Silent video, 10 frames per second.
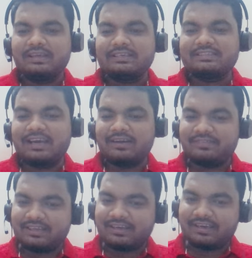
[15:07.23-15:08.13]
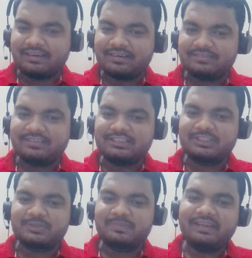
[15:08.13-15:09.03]
Start with the correct answer,
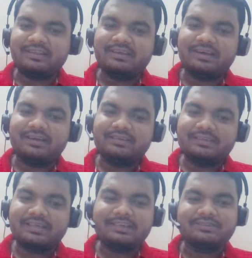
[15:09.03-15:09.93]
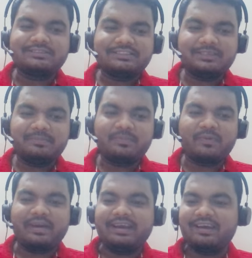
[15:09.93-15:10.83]
explain the underlying concept,
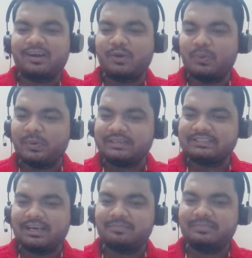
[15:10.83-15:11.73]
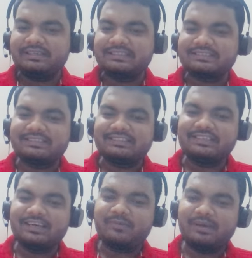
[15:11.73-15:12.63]
provide a code example, discuss
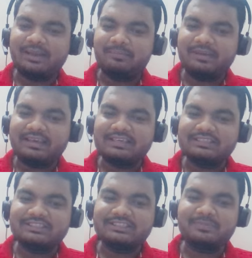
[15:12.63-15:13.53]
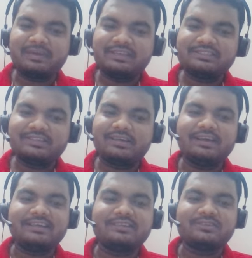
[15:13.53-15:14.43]
real world implications, mention
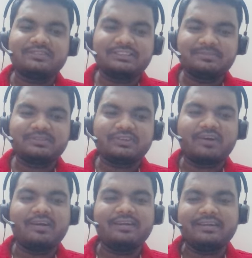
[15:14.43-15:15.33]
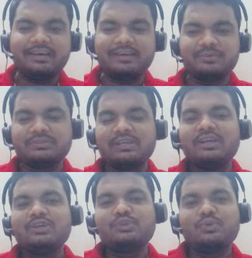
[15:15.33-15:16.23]
related concepts or alternatives.
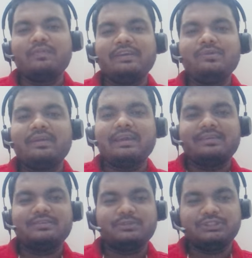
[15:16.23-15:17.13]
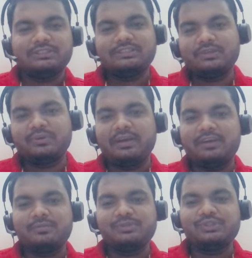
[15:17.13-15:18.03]
So when you get questions in your
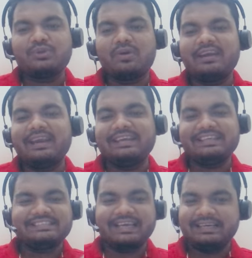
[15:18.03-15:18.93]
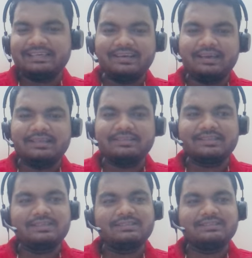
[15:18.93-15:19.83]
interviews, don't get excited and
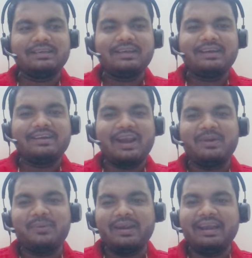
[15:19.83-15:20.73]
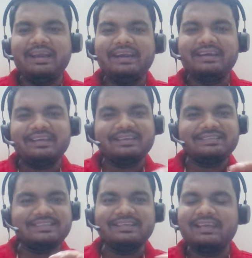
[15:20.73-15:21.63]
just try to end it in a
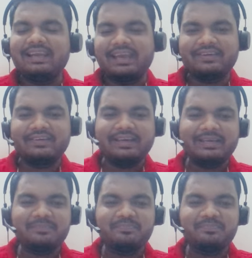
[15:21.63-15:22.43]
single line, right?